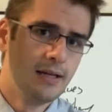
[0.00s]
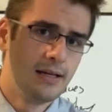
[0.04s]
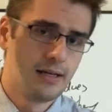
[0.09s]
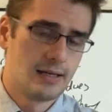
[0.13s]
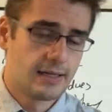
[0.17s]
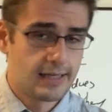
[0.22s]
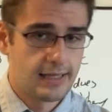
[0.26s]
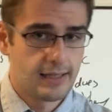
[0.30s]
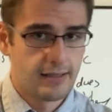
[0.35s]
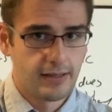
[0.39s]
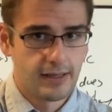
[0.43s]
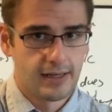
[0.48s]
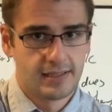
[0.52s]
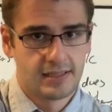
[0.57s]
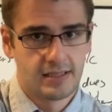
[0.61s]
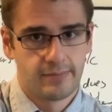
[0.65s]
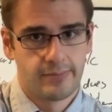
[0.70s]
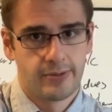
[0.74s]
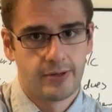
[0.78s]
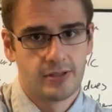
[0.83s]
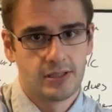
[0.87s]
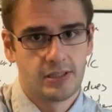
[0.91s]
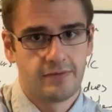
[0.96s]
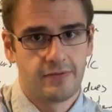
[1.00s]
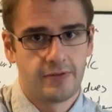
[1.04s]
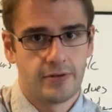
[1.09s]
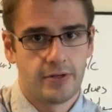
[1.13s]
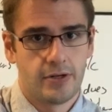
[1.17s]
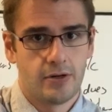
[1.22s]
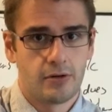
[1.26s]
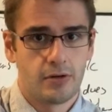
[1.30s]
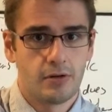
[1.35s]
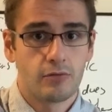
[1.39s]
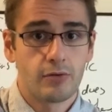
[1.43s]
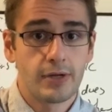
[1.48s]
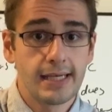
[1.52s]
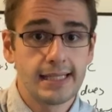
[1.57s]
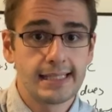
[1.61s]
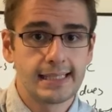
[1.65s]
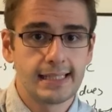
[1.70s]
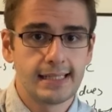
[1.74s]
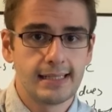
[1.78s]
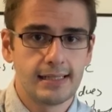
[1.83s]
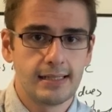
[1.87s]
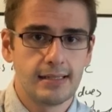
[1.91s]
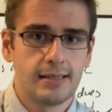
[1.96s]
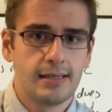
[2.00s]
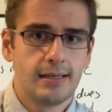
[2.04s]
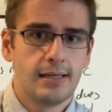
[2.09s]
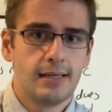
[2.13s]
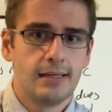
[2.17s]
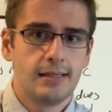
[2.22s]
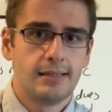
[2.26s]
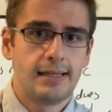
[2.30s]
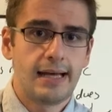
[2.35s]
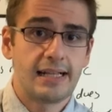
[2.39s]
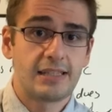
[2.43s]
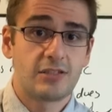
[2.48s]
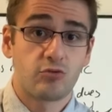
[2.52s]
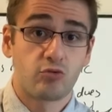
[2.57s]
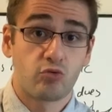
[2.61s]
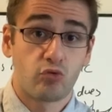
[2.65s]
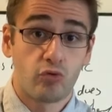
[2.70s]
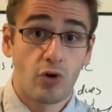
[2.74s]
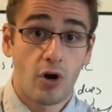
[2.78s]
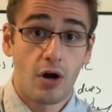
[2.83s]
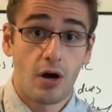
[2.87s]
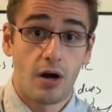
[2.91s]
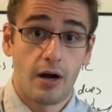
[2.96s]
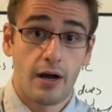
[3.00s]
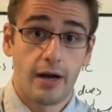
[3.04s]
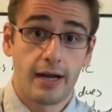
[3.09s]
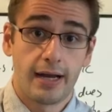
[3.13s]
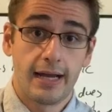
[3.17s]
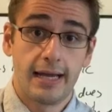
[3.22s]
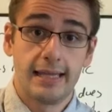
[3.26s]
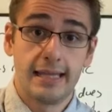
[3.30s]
But killing an innocent person for no good reason, that's wrong.